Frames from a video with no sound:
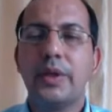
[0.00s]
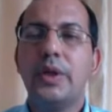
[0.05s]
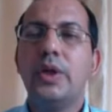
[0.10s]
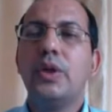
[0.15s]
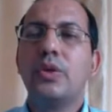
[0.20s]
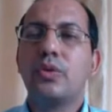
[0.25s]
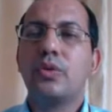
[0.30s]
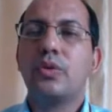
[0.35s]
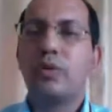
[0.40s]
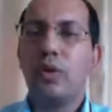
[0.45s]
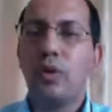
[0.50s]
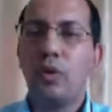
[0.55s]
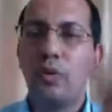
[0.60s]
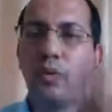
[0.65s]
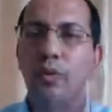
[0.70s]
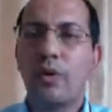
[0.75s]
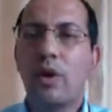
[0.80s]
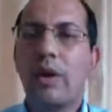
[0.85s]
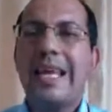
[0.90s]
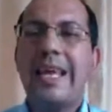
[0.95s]
So the
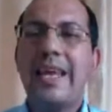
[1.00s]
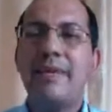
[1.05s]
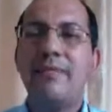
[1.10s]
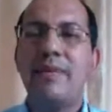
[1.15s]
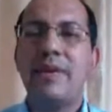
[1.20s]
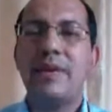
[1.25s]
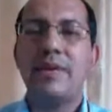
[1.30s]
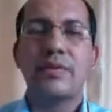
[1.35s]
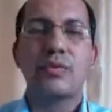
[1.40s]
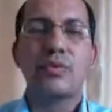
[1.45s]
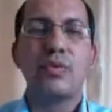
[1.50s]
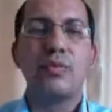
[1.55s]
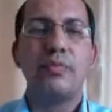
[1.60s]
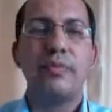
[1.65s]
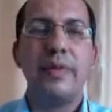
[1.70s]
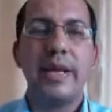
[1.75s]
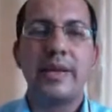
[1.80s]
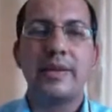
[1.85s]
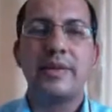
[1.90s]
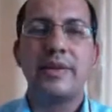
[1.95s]
overall aim is to
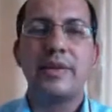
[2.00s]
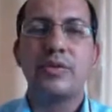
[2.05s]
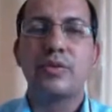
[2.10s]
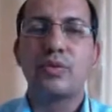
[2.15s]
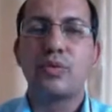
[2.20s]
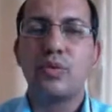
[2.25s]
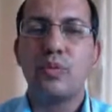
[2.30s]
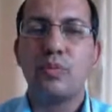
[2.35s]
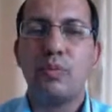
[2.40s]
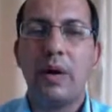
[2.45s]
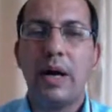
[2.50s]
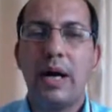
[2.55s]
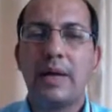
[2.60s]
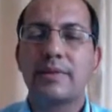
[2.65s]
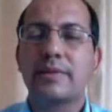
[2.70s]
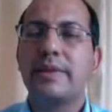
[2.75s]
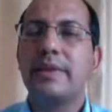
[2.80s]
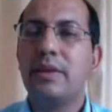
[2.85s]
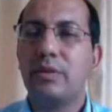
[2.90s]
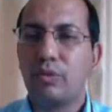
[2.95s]
make these two paths
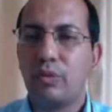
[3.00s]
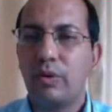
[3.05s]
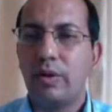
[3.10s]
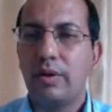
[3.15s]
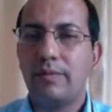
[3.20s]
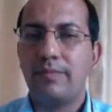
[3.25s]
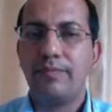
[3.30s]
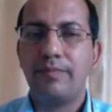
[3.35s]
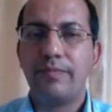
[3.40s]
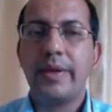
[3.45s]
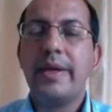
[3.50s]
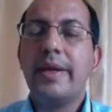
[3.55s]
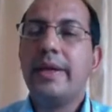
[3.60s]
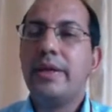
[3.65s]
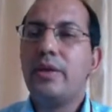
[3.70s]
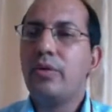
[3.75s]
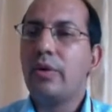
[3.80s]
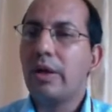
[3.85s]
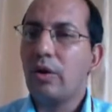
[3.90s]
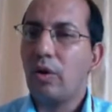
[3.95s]
equal.
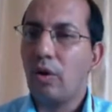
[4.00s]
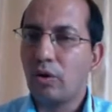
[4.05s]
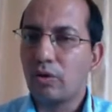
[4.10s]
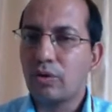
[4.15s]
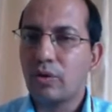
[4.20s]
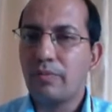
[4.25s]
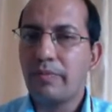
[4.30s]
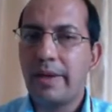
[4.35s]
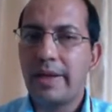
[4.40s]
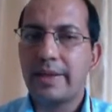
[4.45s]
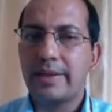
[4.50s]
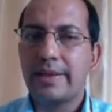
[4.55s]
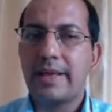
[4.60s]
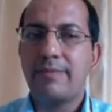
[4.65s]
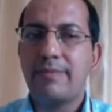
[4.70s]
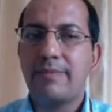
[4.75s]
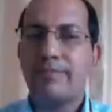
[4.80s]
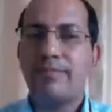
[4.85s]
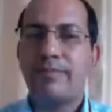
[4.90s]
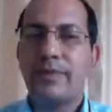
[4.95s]
You can also make
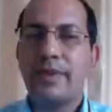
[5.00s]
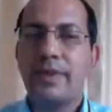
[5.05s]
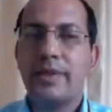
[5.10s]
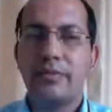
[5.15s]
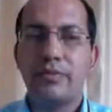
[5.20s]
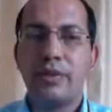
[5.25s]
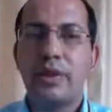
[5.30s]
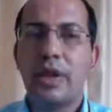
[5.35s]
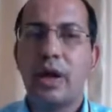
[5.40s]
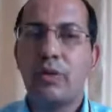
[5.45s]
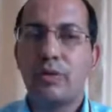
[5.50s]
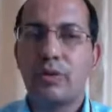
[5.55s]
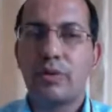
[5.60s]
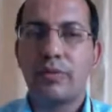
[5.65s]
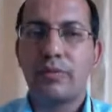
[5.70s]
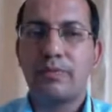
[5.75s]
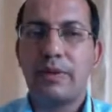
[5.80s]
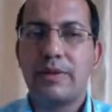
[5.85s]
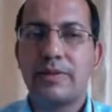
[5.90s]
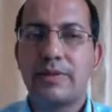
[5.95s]
them
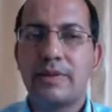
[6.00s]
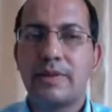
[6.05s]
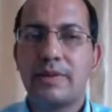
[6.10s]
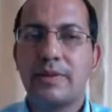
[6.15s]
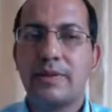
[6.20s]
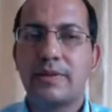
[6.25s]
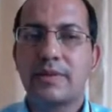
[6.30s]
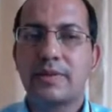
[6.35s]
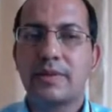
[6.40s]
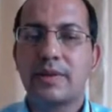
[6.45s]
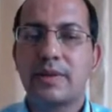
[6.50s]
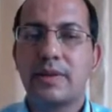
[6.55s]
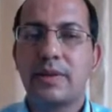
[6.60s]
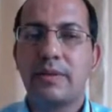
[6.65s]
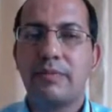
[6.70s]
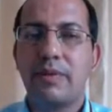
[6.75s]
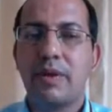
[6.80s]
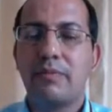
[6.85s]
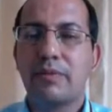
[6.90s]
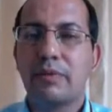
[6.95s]
without placing this
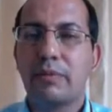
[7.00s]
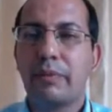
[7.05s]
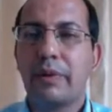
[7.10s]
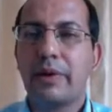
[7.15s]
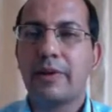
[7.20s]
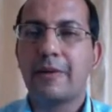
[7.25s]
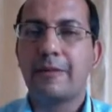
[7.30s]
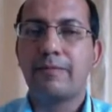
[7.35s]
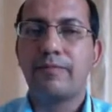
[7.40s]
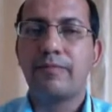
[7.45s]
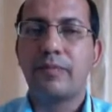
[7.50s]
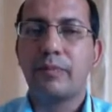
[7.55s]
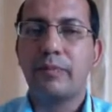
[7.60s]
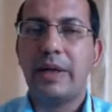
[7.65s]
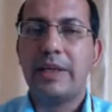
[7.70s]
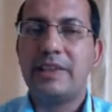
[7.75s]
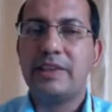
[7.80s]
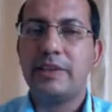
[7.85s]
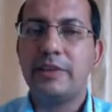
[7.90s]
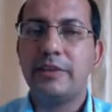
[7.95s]
beam splitter by
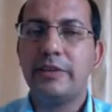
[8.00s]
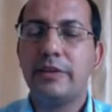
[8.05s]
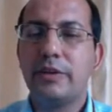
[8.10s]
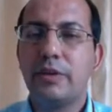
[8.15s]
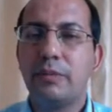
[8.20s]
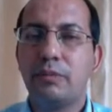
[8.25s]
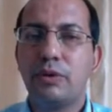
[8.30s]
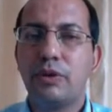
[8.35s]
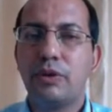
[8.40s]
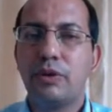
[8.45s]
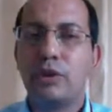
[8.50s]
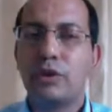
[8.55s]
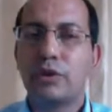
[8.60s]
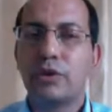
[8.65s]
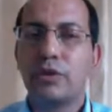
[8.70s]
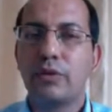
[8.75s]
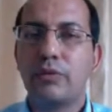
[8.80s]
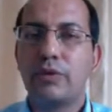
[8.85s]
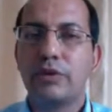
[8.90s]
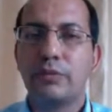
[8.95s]
changing the position
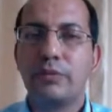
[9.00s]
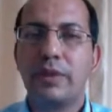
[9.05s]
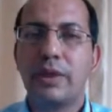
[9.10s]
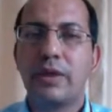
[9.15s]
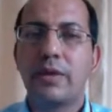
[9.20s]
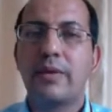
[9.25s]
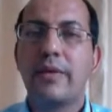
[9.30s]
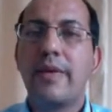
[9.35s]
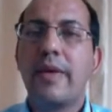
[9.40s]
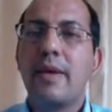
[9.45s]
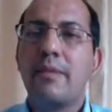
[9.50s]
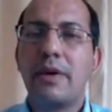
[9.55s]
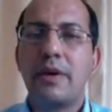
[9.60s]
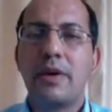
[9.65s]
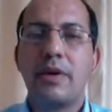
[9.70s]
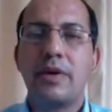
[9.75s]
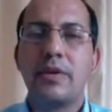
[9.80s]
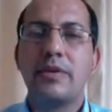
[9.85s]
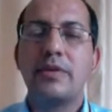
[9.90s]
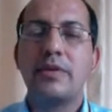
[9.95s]
of this mirror, but
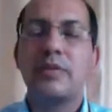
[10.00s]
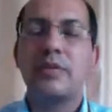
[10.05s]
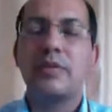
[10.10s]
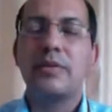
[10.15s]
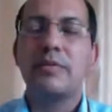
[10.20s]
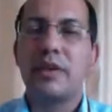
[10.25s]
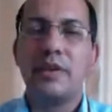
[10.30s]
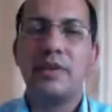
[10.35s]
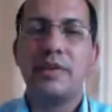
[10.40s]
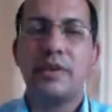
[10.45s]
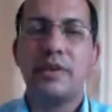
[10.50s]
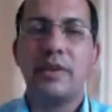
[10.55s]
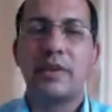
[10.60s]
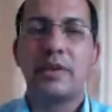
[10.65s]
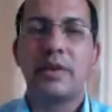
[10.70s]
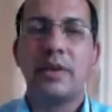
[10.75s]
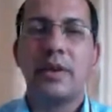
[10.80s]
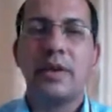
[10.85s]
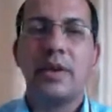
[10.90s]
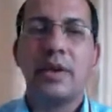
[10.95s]
it is a bit
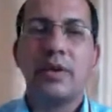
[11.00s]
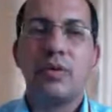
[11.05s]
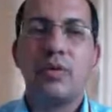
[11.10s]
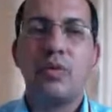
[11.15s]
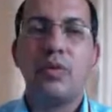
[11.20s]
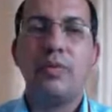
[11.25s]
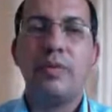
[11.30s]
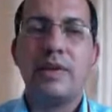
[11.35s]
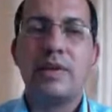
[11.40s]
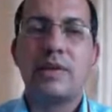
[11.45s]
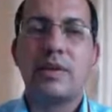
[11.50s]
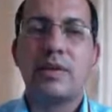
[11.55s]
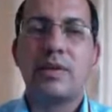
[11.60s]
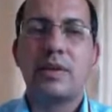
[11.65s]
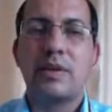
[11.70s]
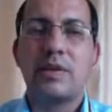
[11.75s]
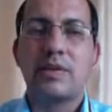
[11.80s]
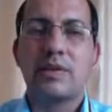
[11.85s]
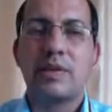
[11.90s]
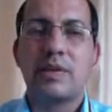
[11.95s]
easier to measure the
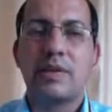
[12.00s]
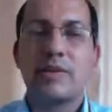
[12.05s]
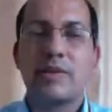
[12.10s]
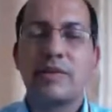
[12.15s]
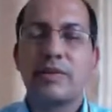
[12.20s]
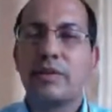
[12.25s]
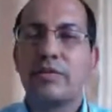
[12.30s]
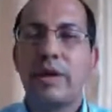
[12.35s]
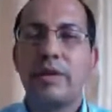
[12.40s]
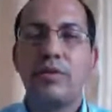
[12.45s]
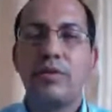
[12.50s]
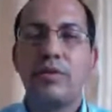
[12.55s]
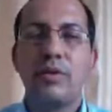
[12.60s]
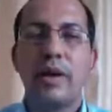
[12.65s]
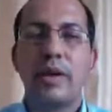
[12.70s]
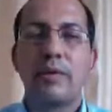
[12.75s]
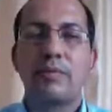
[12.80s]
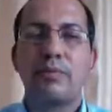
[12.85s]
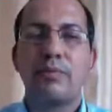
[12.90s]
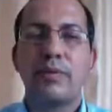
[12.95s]
distances when you
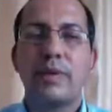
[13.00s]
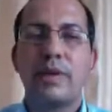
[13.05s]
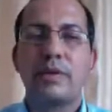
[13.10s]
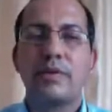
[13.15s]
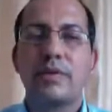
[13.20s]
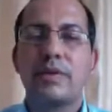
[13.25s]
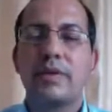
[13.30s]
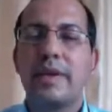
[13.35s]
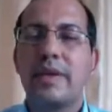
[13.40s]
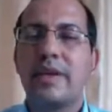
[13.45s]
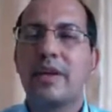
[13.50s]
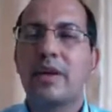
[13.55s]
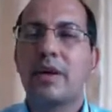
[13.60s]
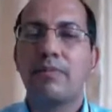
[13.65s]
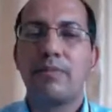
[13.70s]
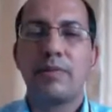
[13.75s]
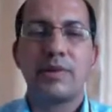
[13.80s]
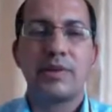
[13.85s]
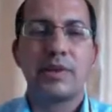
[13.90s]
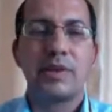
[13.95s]
are placing a
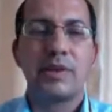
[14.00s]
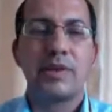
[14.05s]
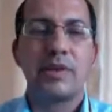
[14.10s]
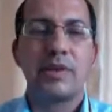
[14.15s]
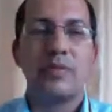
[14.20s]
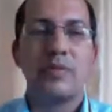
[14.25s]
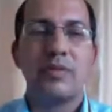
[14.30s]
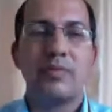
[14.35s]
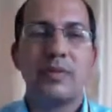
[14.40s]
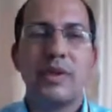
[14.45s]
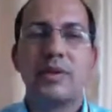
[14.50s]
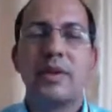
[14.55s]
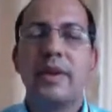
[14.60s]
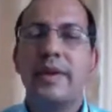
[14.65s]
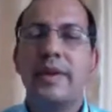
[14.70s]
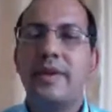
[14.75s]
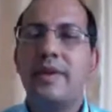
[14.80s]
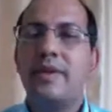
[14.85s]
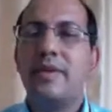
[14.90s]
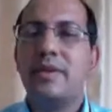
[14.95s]
compensating plate
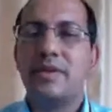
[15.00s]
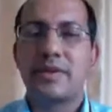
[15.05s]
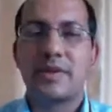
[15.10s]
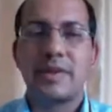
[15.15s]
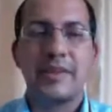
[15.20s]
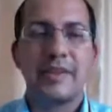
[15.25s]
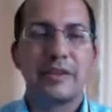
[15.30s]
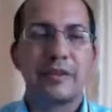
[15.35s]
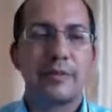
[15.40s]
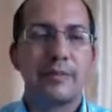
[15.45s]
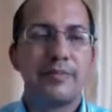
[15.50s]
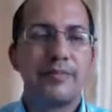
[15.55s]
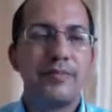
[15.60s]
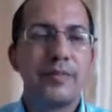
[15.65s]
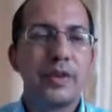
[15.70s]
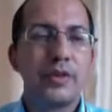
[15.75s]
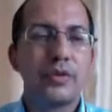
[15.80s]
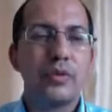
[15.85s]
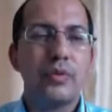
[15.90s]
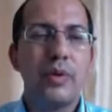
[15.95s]
in this case.
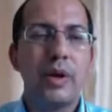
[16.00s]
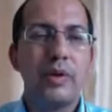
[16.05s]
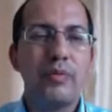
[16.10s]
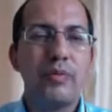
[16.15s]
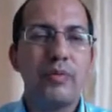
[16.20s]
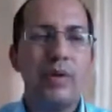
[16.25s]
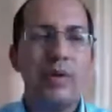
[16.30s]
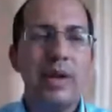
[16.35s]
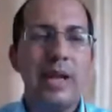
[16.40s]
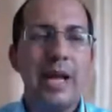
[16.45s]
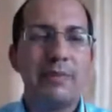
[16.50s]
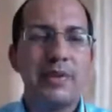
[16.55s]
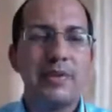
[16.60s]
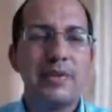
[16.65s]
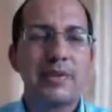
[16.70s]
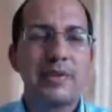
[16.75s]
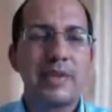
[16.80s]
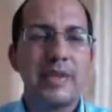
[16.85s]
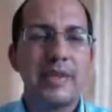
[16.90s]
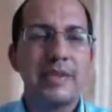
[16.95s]
So what will happen in
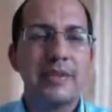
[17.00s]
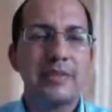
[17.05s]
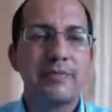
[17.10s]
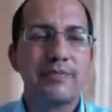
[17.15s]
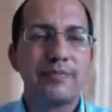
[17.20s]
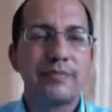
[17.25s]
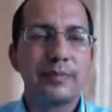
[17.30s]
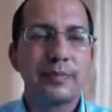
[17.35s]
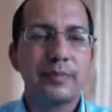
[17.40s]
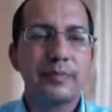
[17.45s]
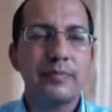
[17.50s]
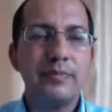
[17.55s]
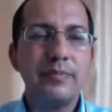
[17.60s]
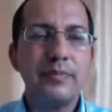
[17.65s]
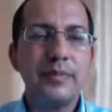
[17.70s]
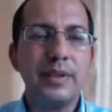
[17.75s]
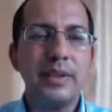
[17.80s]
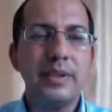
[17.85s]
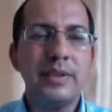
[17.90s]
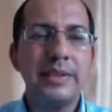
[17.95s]
this case,
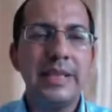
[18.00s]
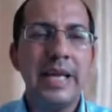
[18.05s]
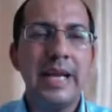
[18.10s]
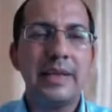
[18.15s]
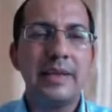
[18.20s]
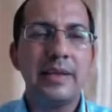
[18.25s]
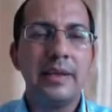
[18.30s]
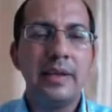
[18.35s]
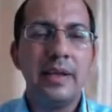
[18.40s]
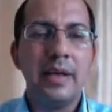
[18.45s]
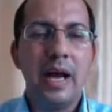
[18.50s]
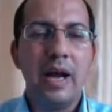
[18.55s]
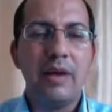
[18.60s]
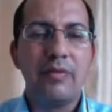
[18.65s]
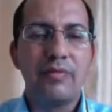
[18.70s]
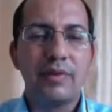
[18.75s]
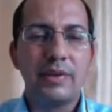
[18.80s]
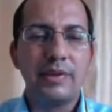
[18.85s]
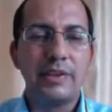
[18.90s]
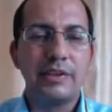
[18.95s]
that
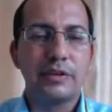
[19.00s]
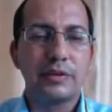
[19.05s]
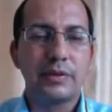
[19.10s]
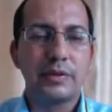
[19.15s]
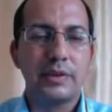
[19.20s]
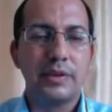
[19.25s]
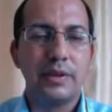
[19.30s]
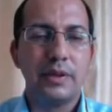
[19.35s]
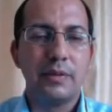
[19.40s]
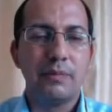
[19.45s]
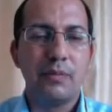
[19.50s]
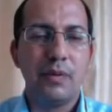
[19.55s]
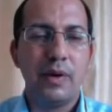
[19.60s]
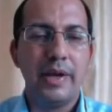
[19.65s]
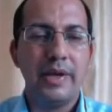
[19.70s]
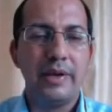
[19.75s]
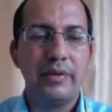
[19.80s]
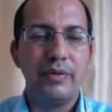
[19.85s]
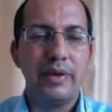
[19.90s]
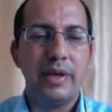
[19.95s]
after this
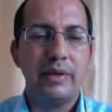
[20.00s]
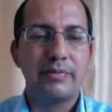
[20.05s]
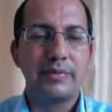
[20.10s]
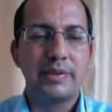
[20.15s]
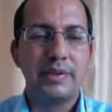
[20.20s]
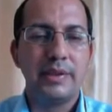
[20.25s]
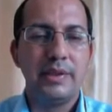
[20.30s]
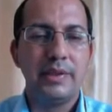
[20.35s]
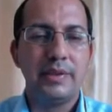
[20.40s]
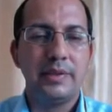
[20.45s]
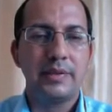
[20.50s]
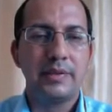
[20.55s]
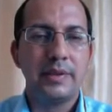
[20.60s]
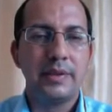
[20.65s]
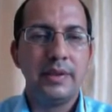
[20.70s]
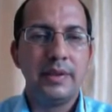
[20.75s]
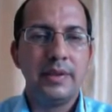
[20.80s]
point we have seen